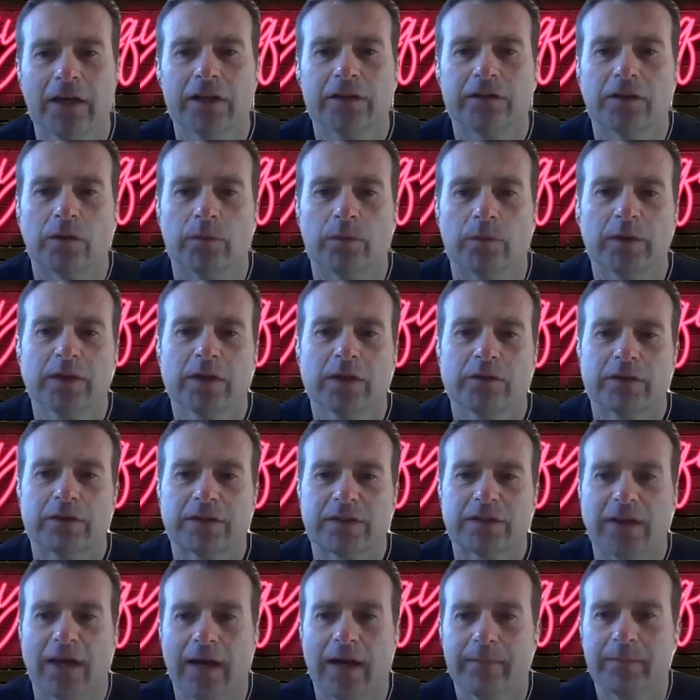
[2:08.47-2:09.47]
So with the
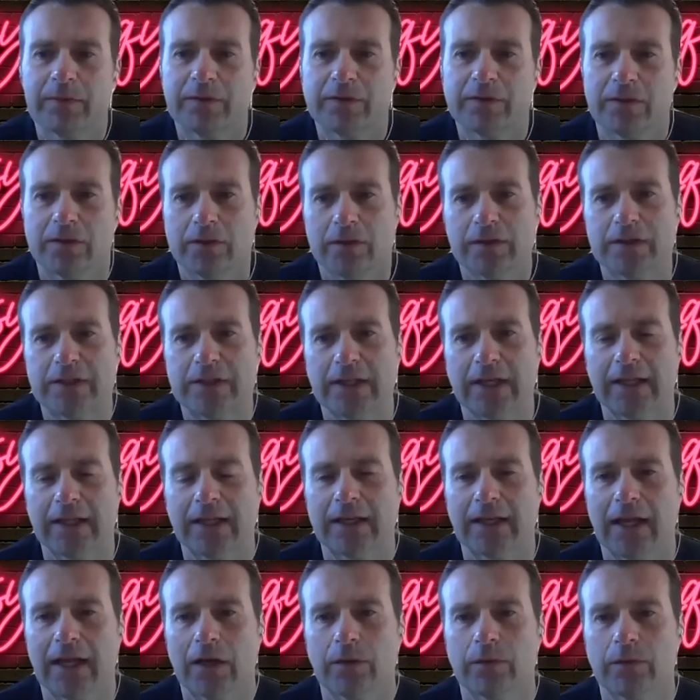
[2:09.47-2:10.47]
retirement annuity, I
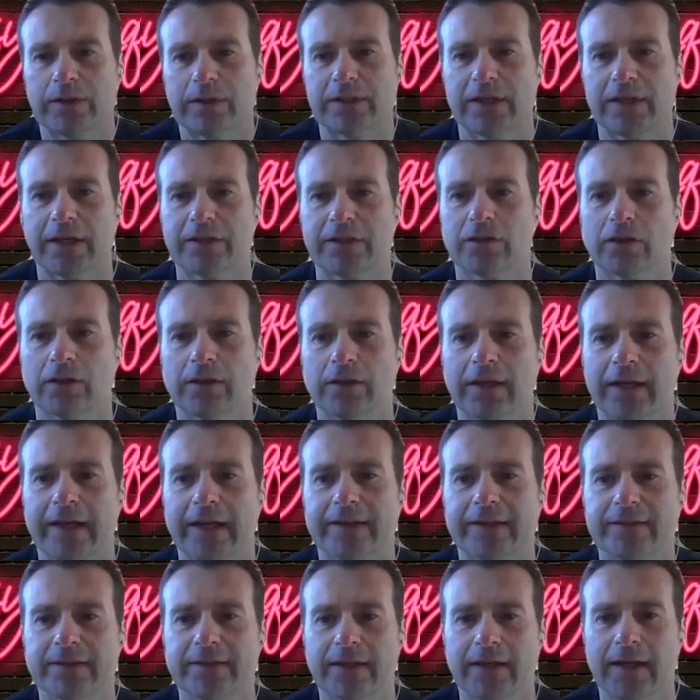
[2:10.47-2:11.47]
think like we touched on
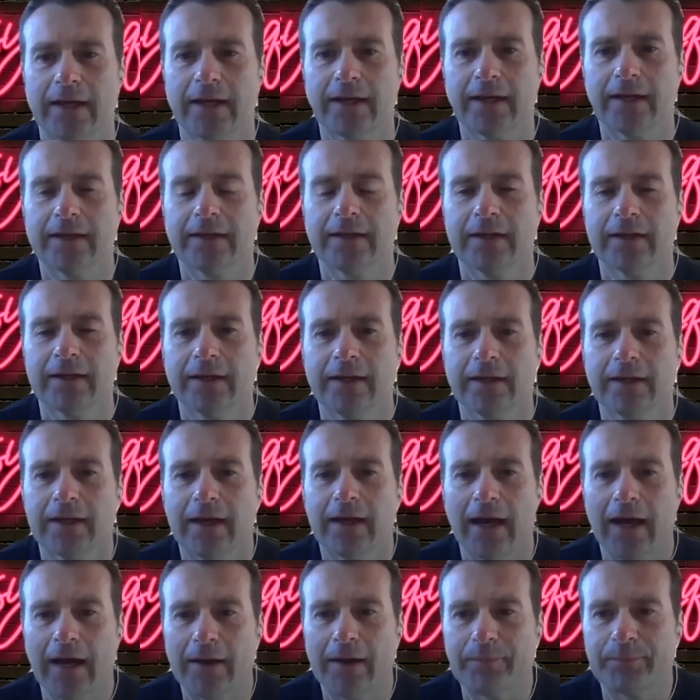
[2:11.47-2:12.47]
yesterday,
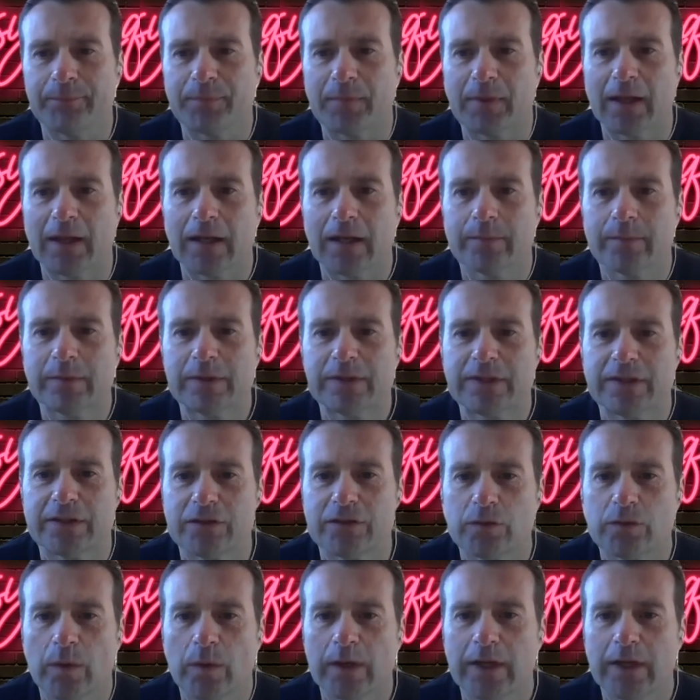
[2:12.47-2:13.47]
the limit
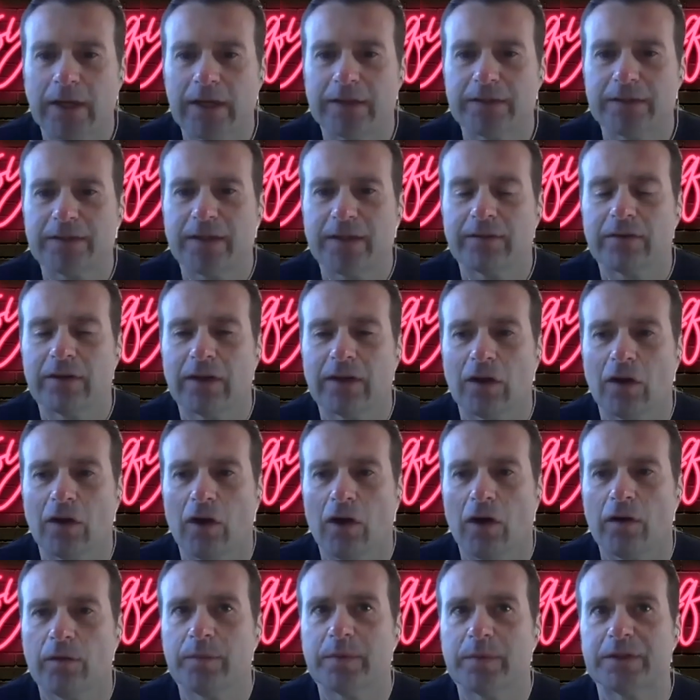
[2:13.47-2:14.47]
is
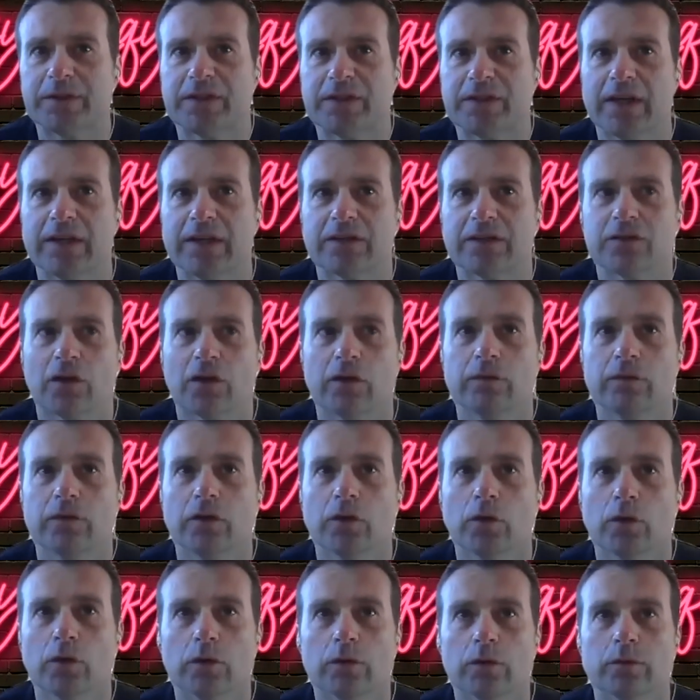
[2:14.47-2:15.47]
27.5% of
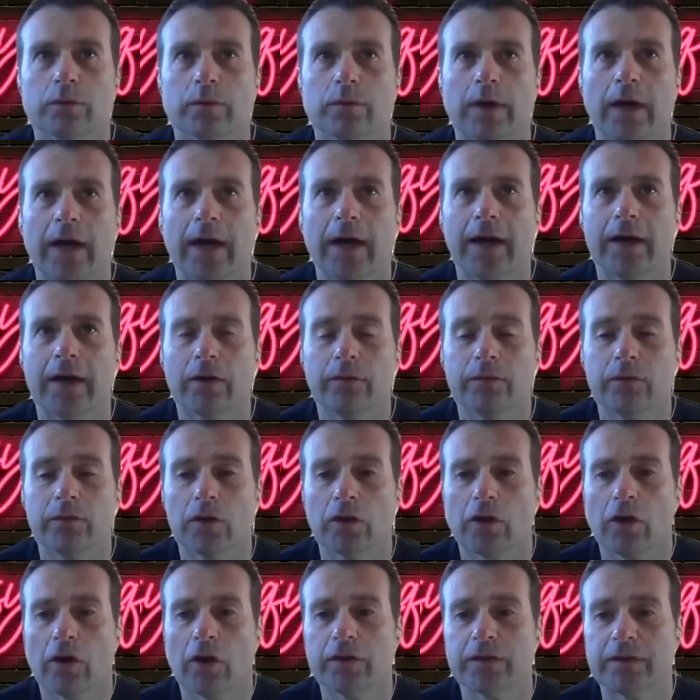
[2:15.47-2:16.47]
your
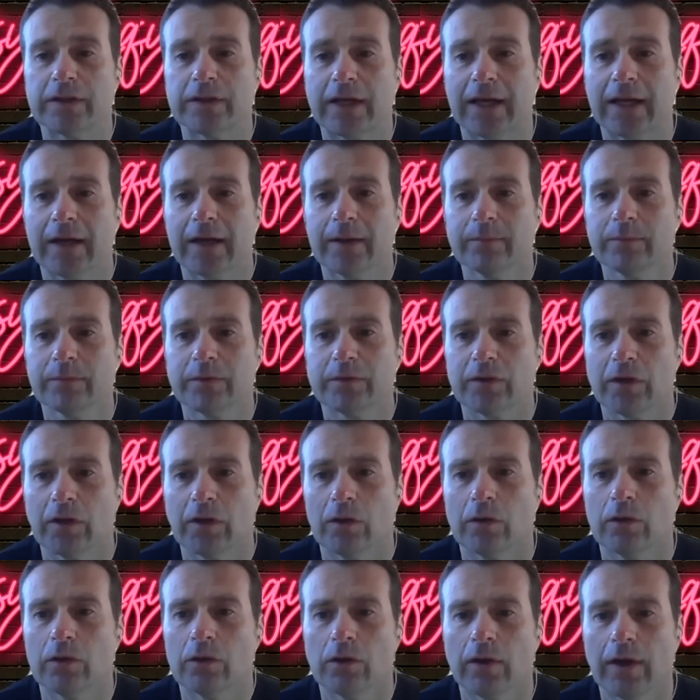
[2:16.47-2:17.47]
gross income, so
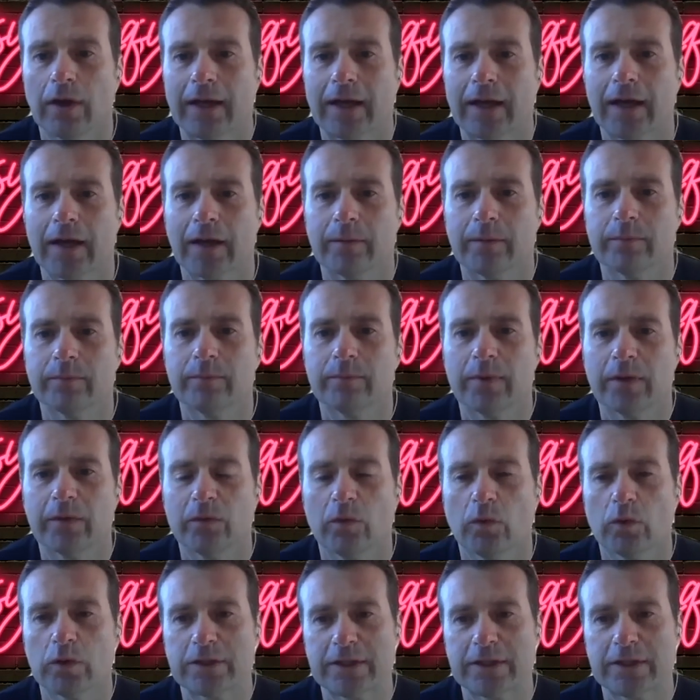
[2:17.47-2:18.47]
your income
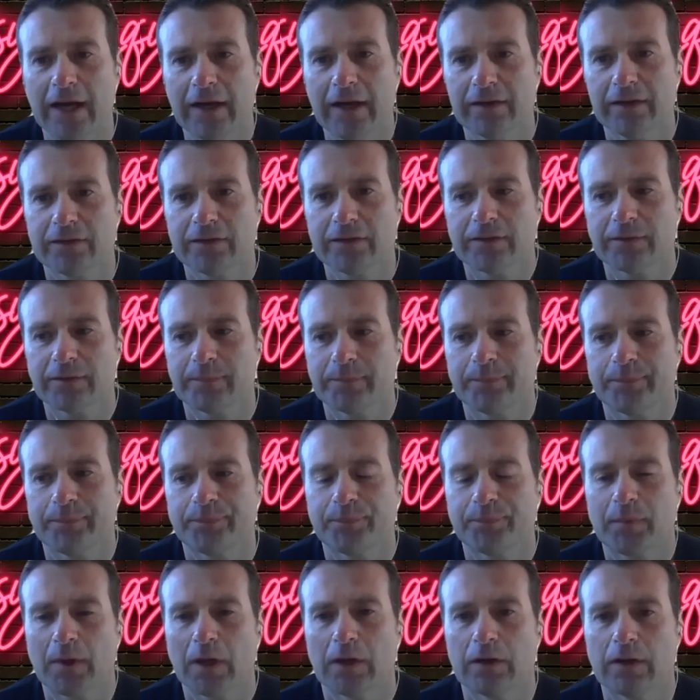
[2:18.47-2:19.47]
before tax.
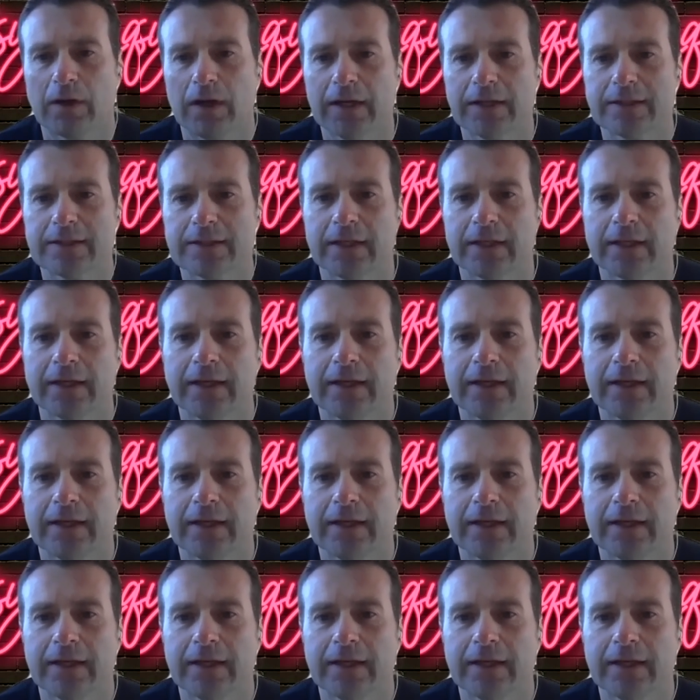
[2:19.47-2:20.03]
All right.